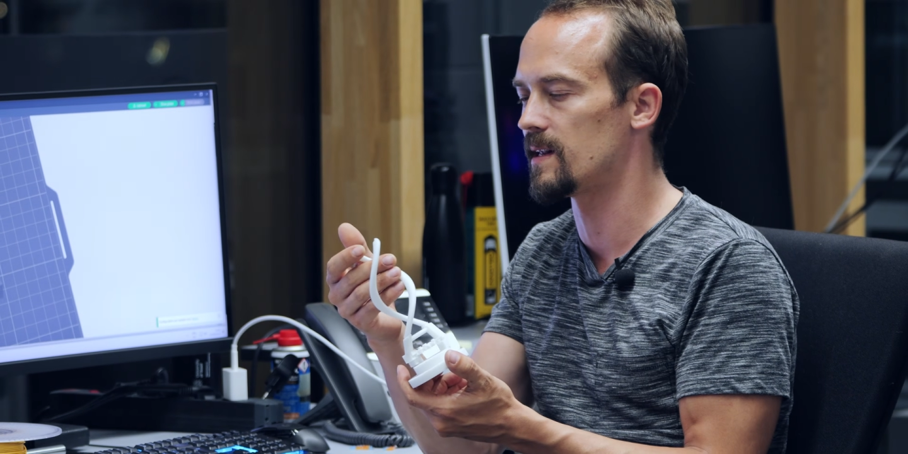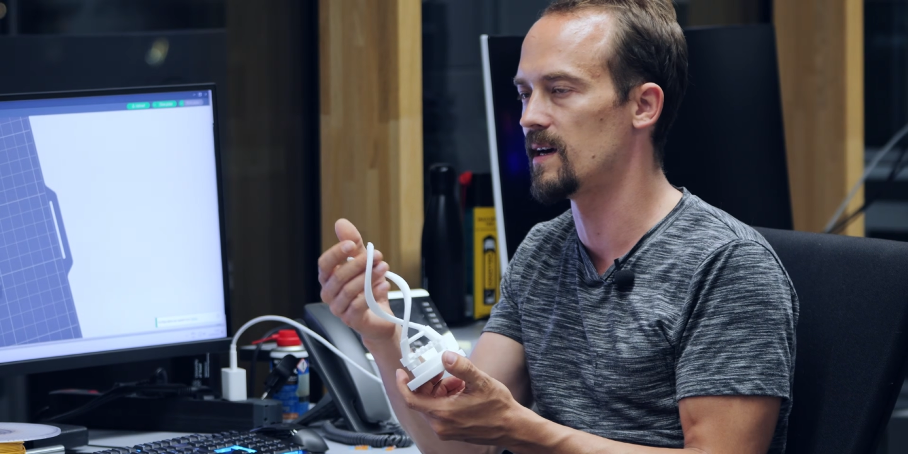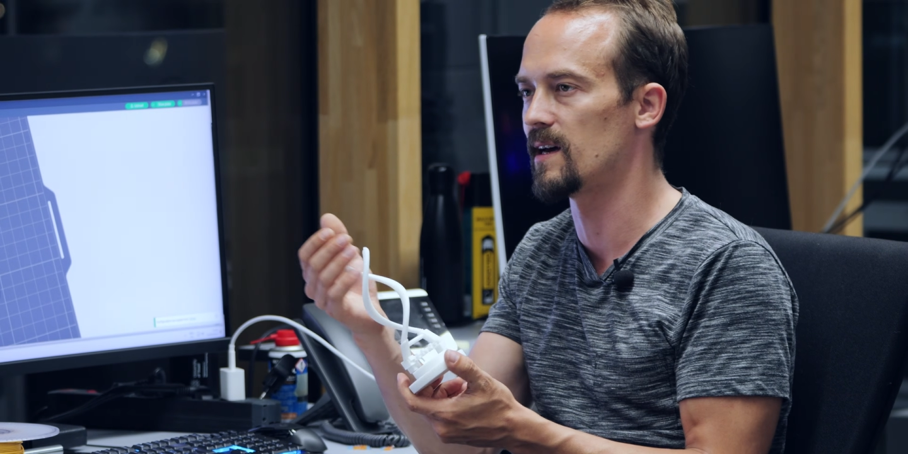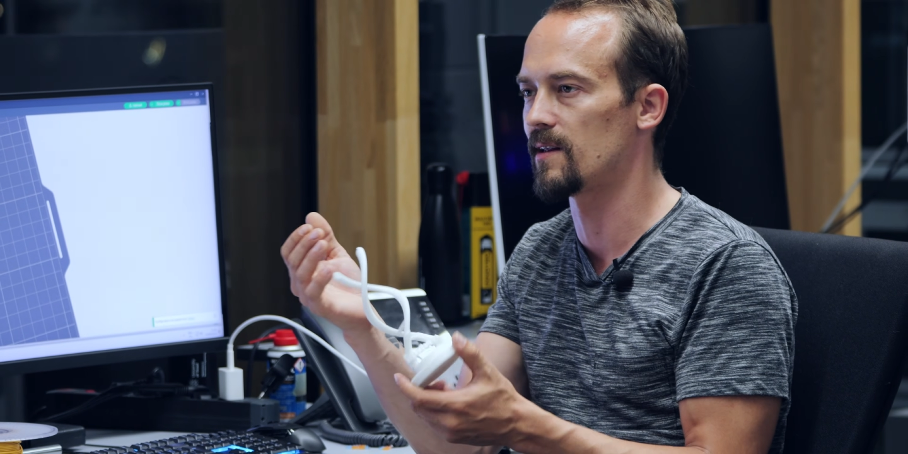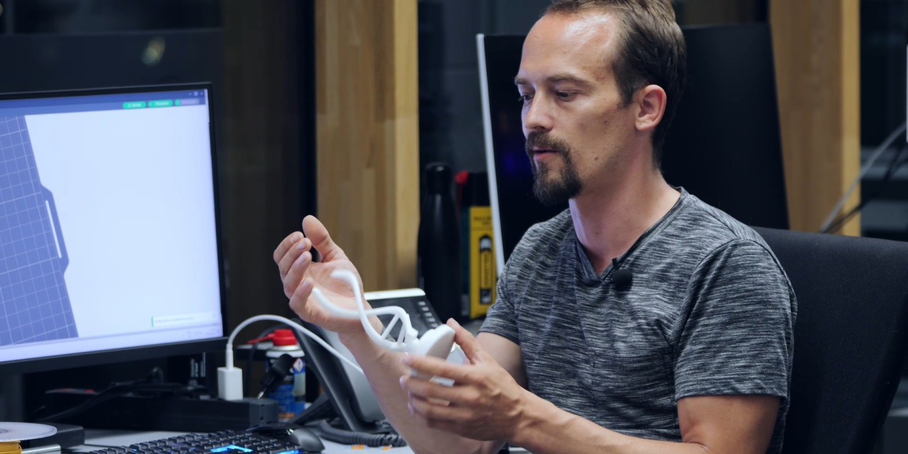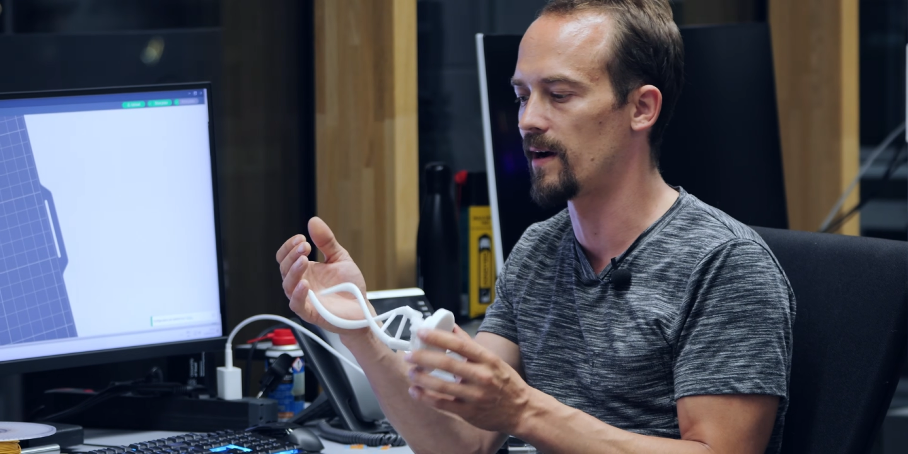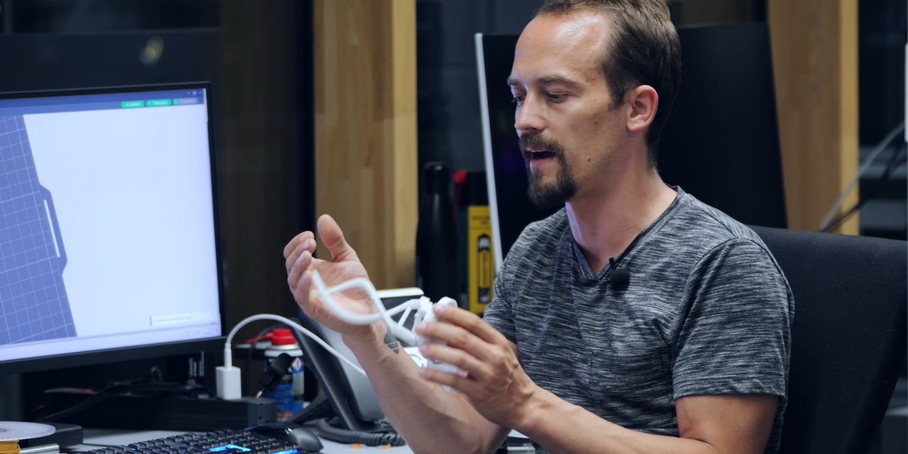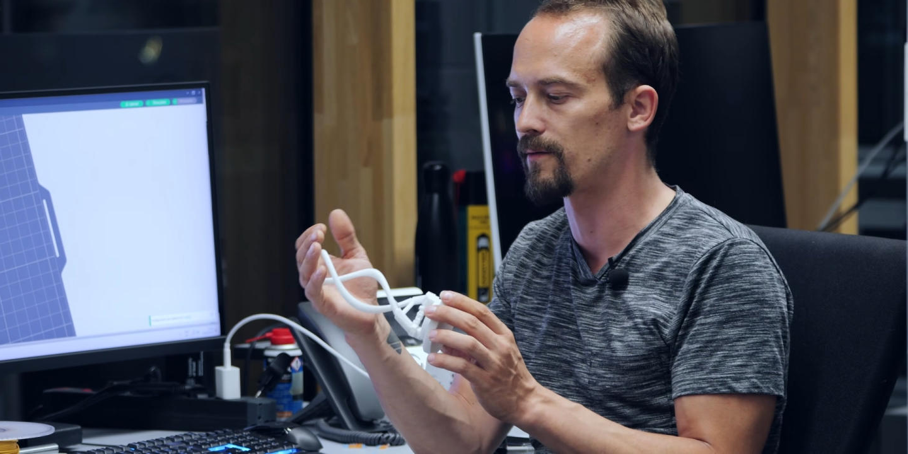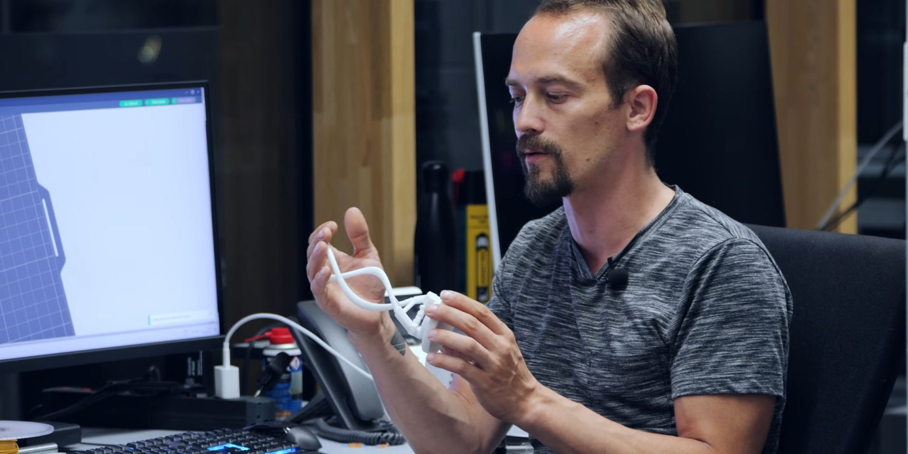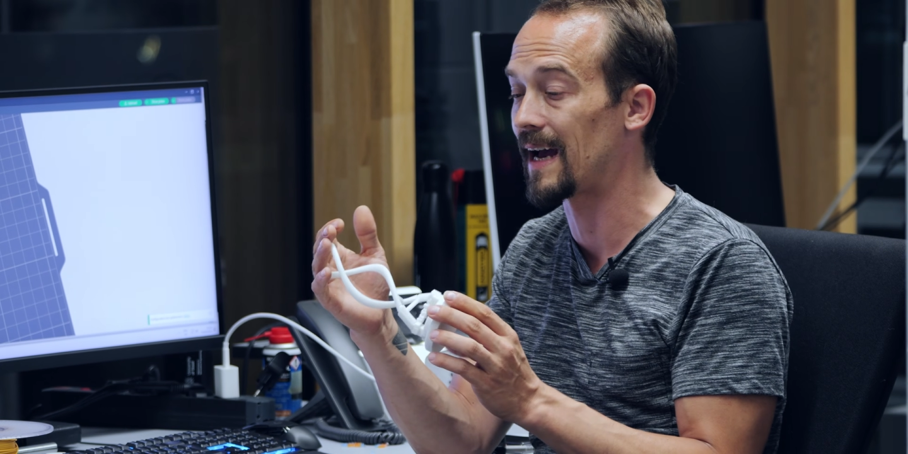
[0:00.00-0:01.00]
it, or I
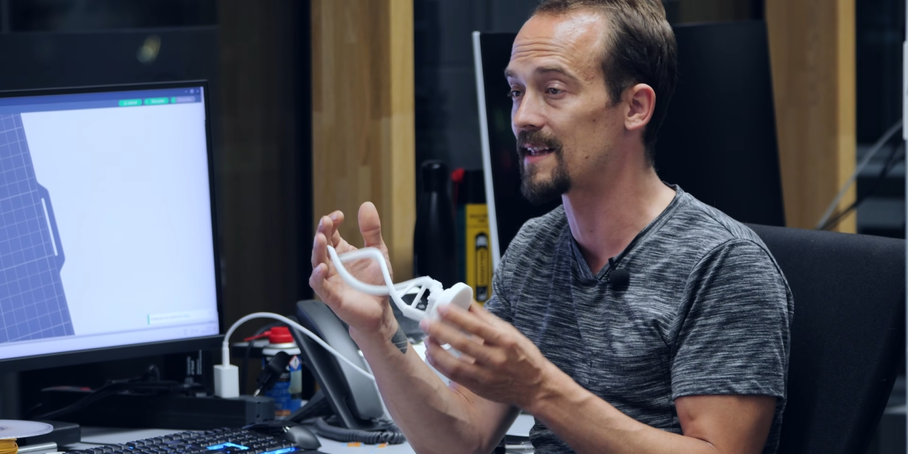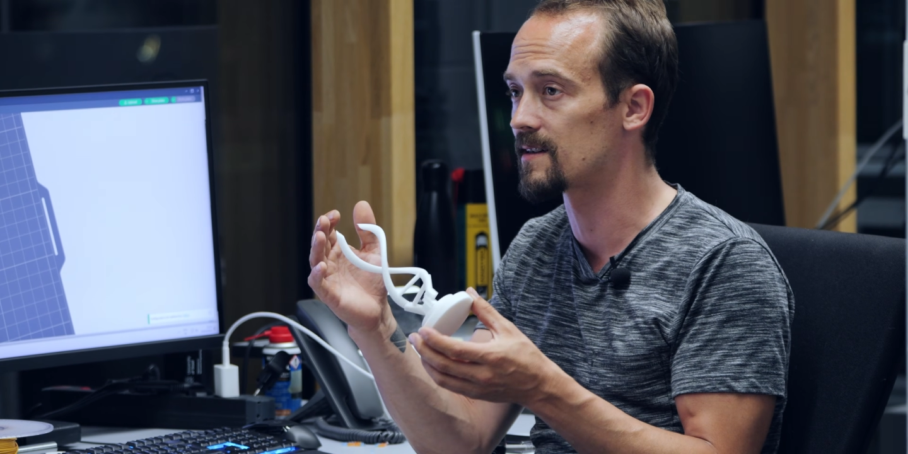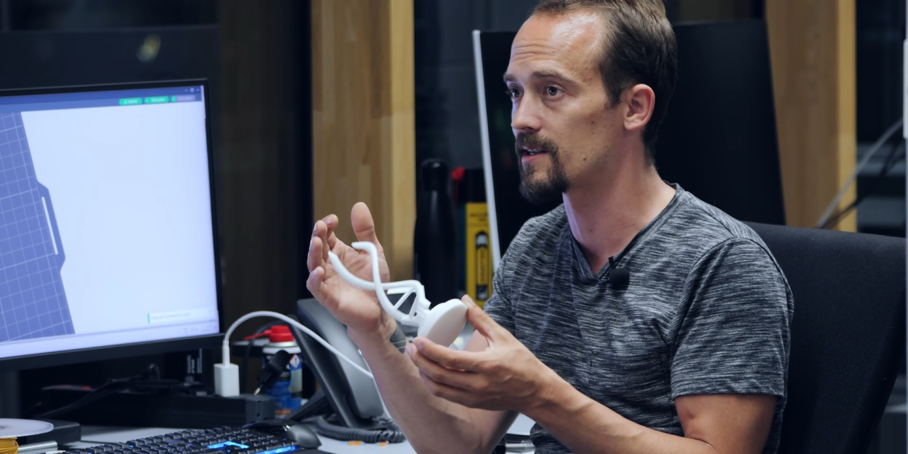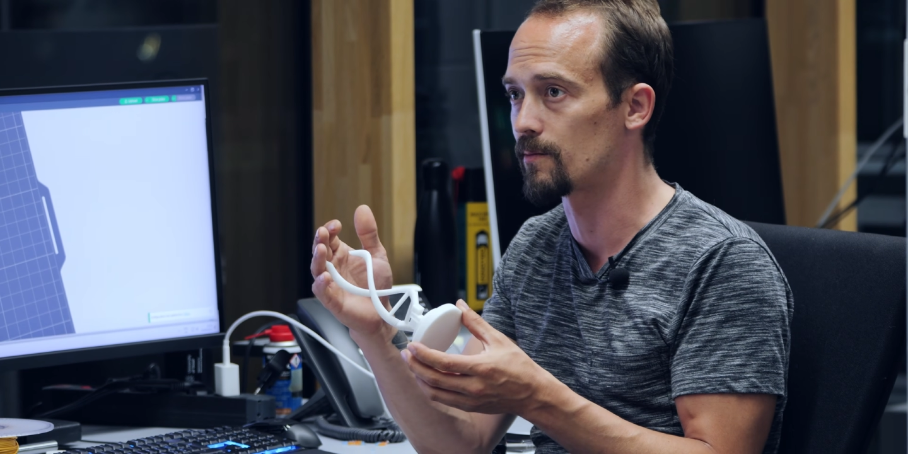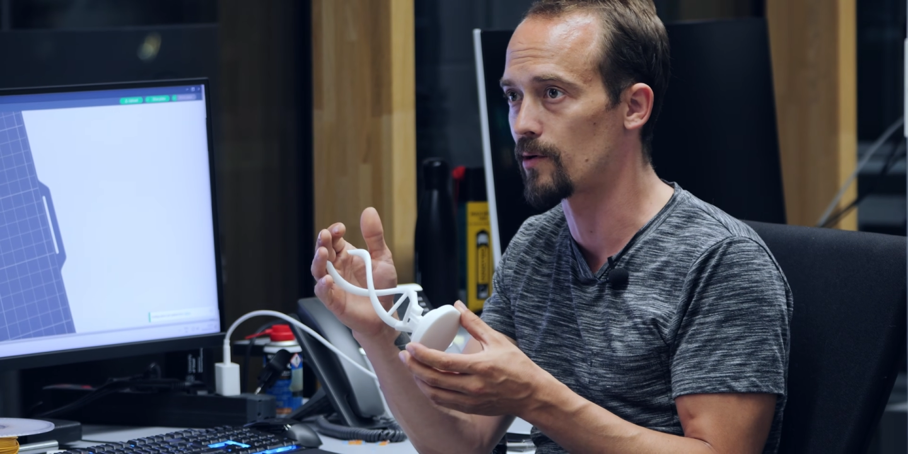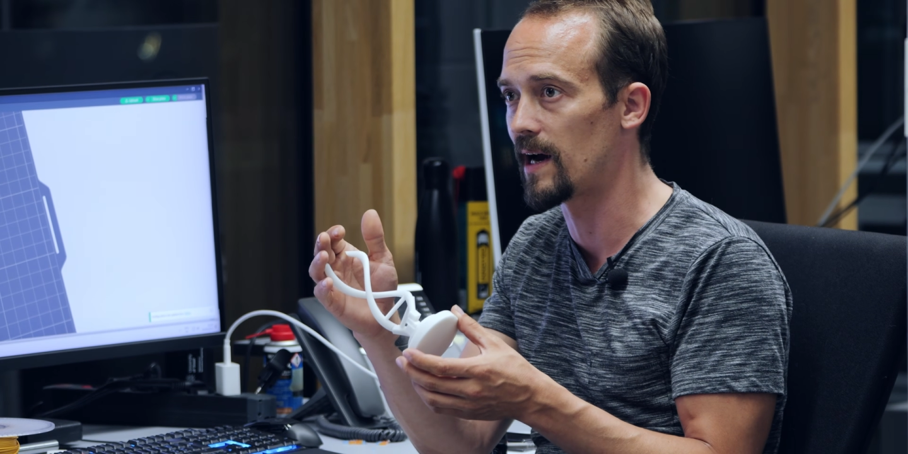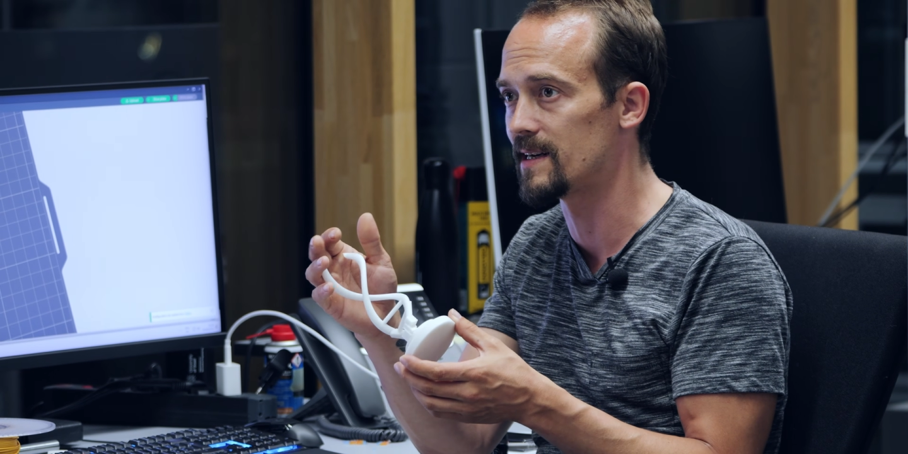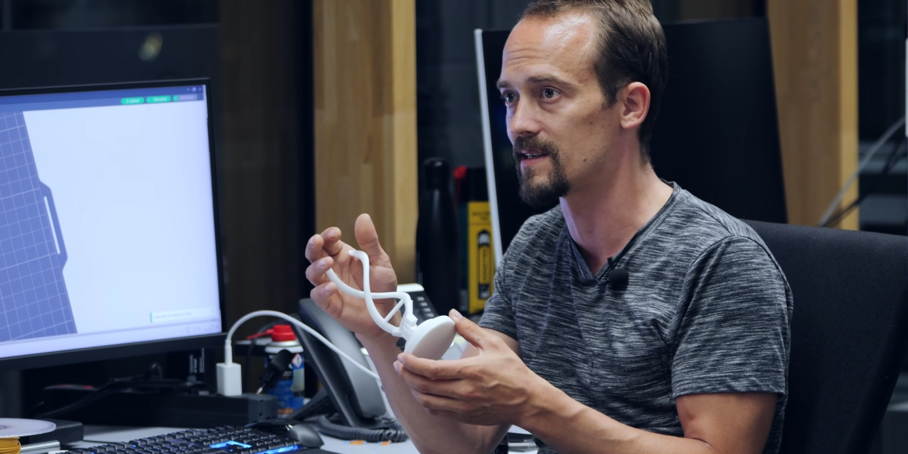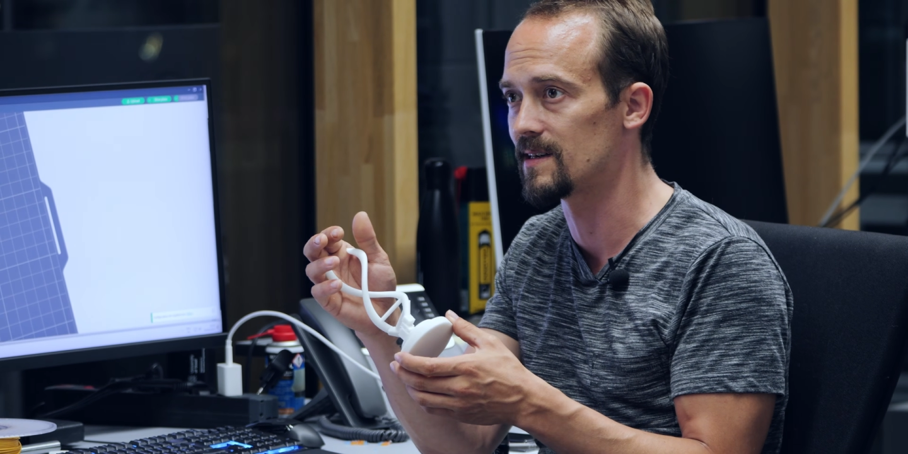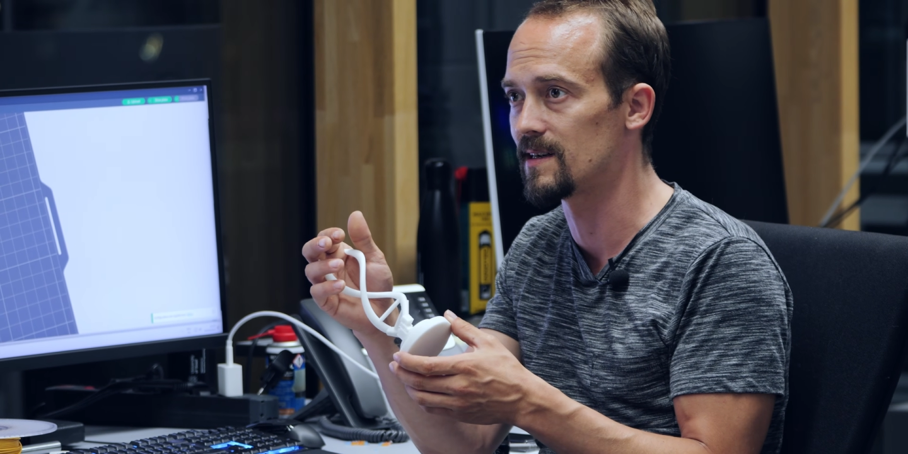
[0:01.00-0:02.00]
have to cancel the
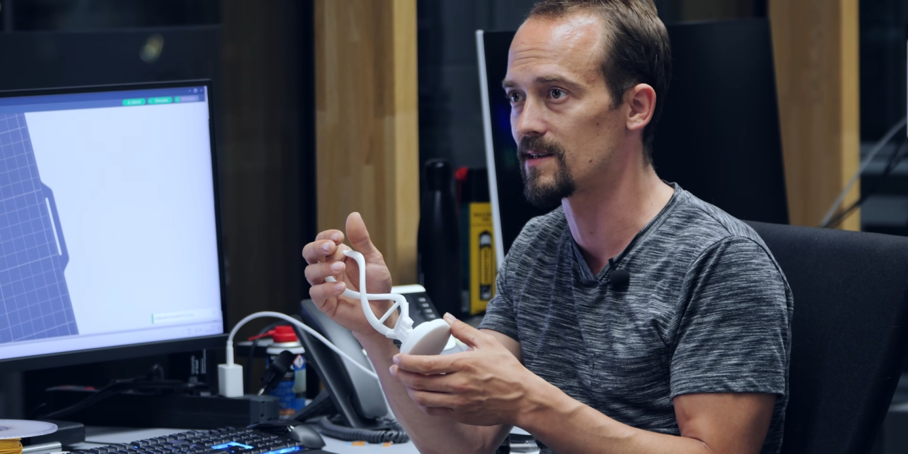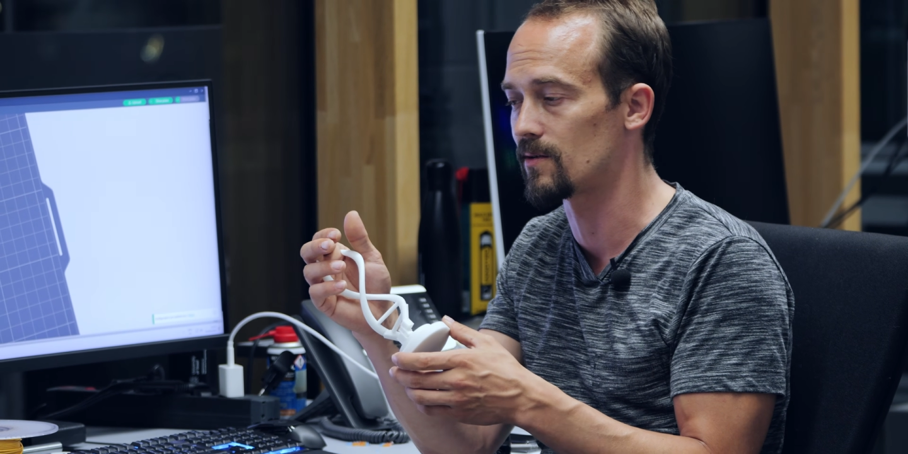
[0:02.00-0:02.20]
prizes,